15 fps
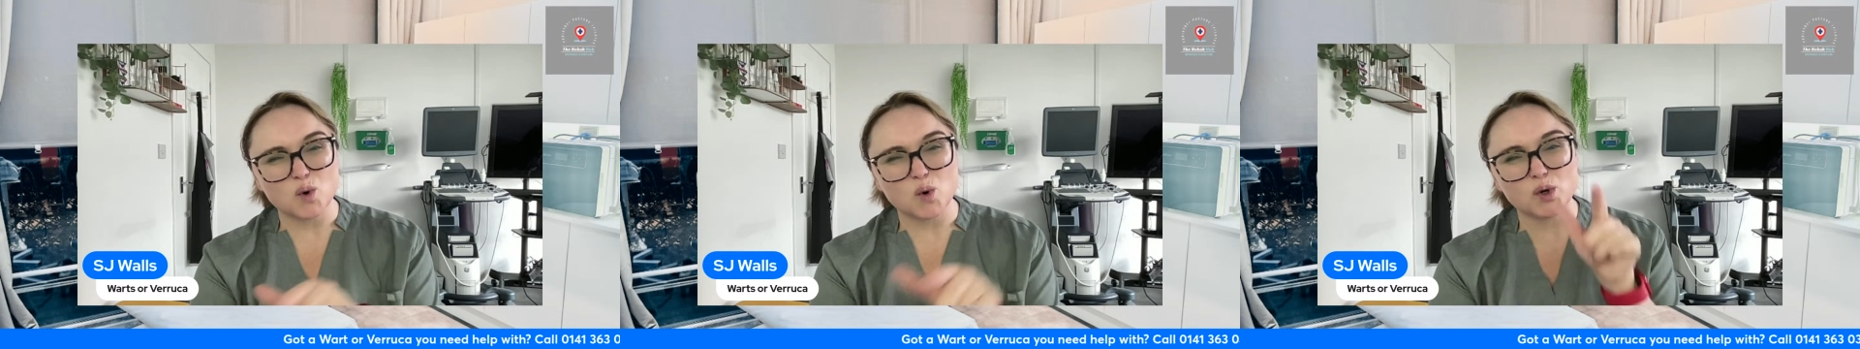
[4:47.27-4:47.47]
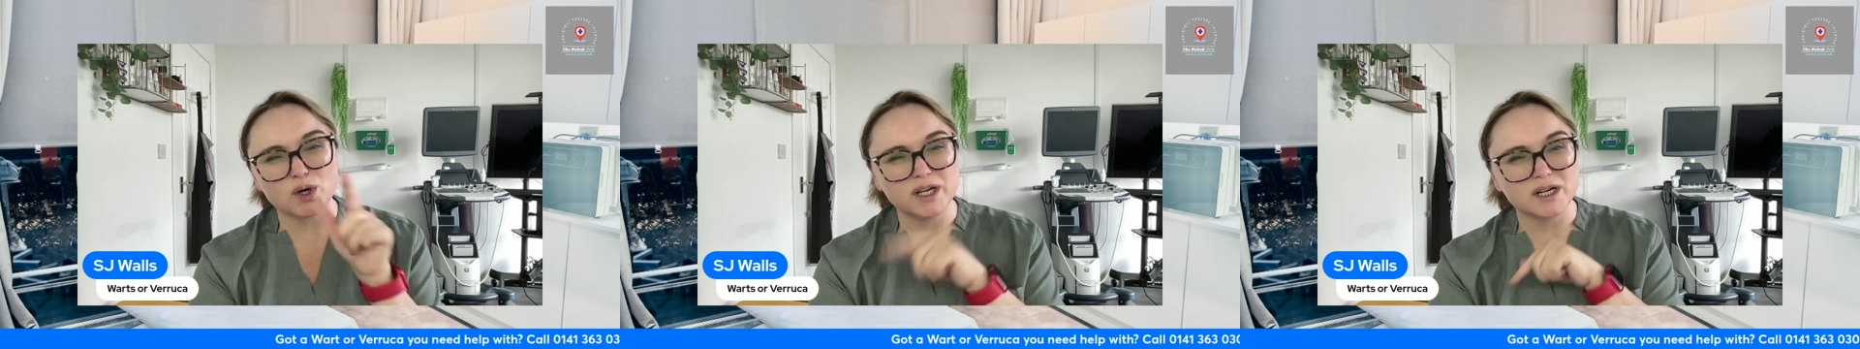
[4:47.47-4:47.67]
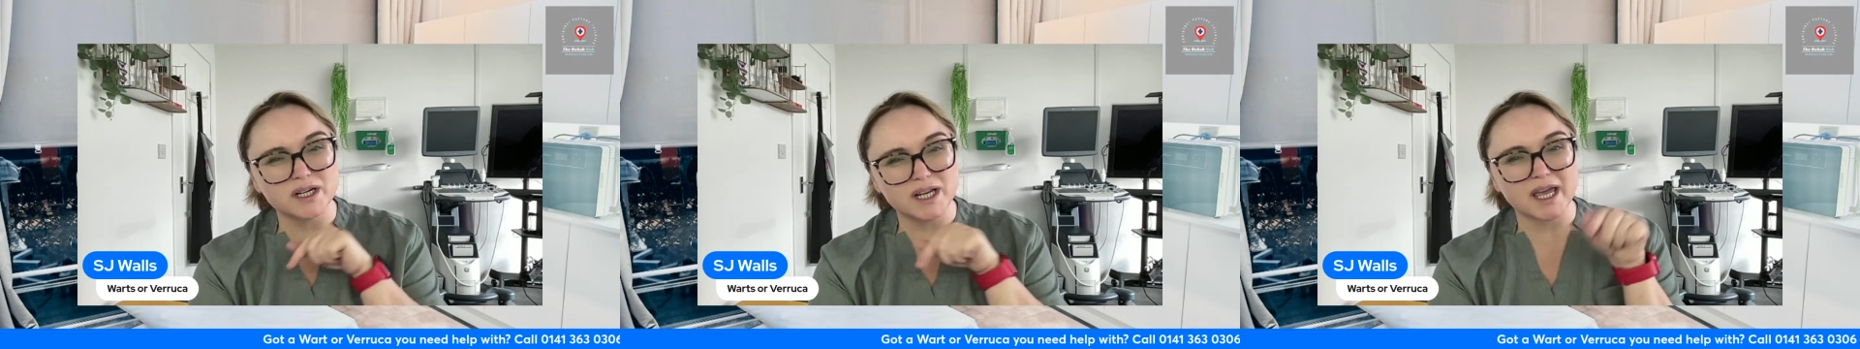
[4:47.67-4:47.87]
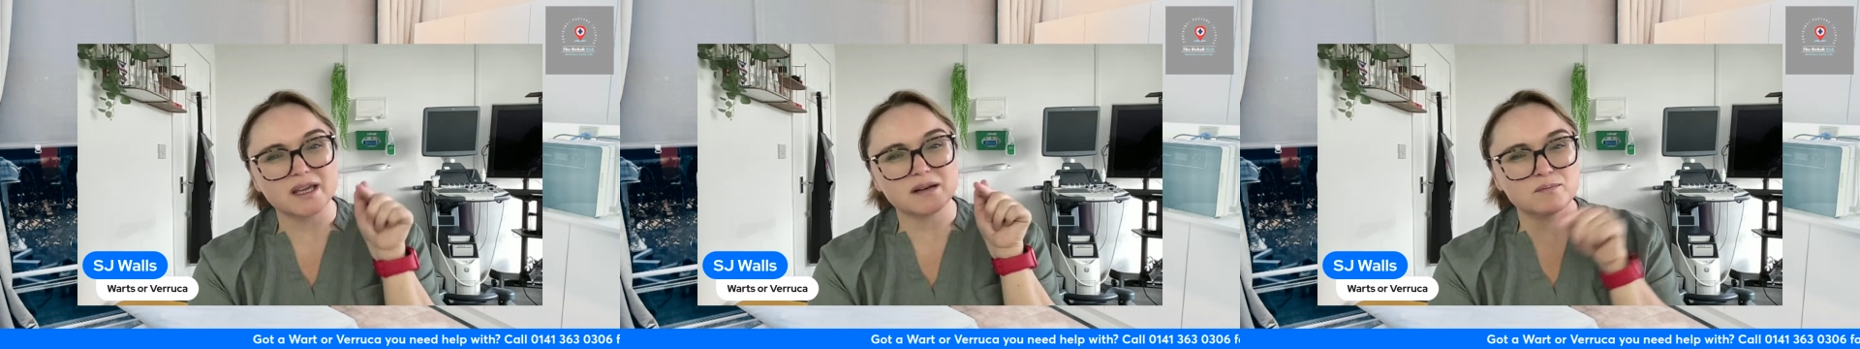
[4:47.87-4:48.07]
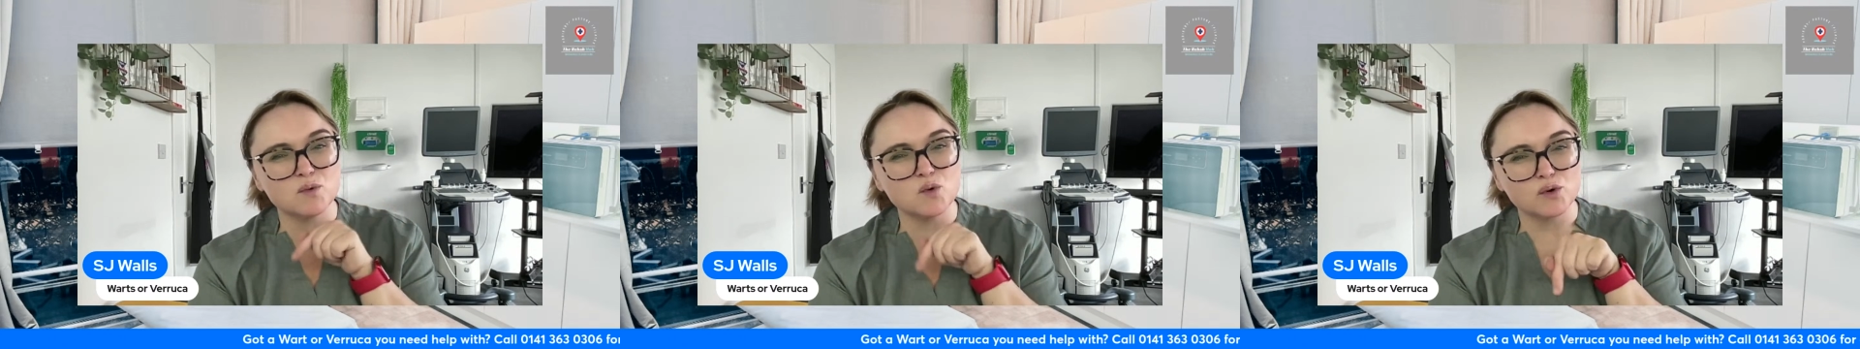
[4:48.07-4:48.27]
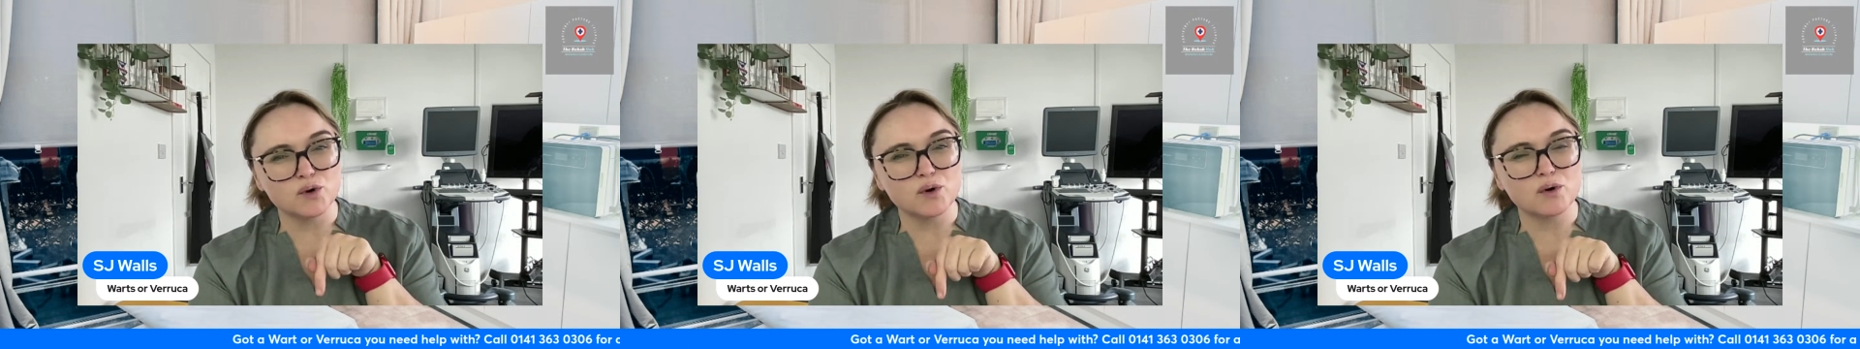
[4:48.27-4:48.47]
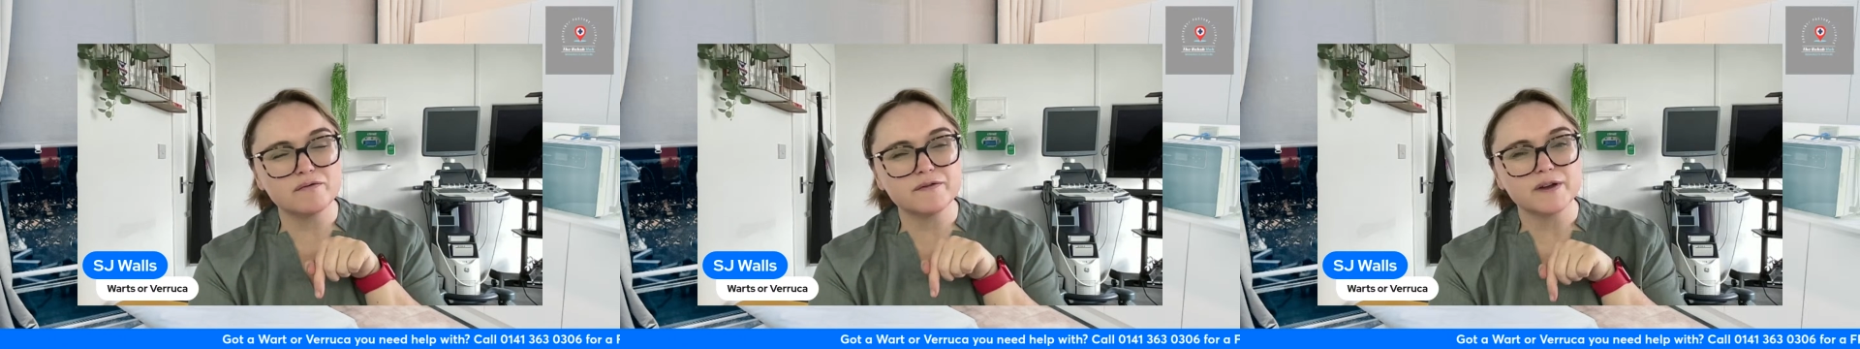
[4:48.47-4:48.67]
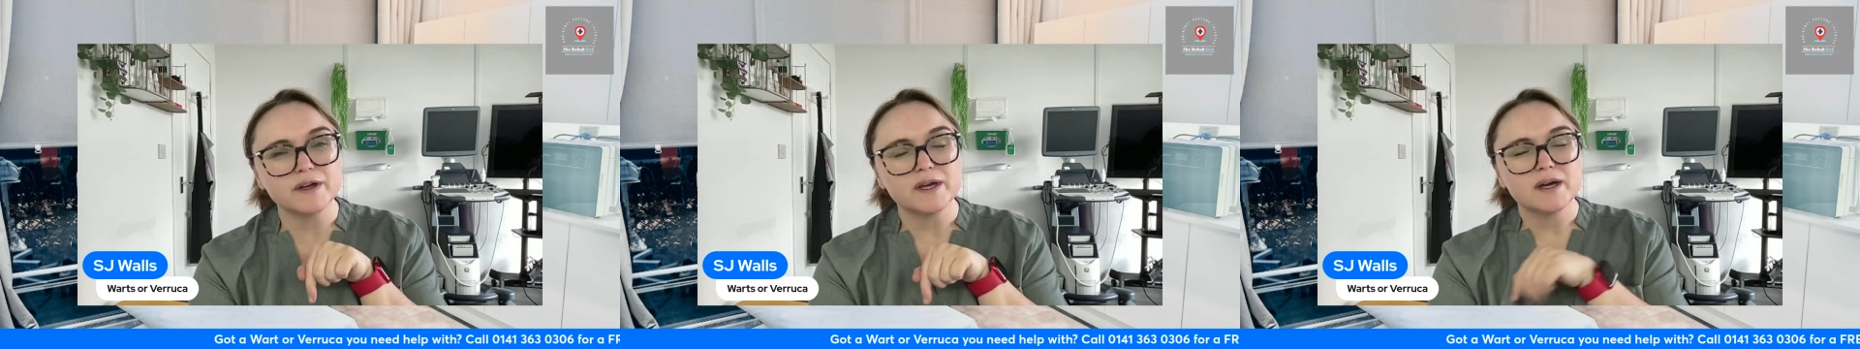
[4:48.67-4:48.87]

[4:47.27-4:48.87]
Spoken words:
or you're getting more of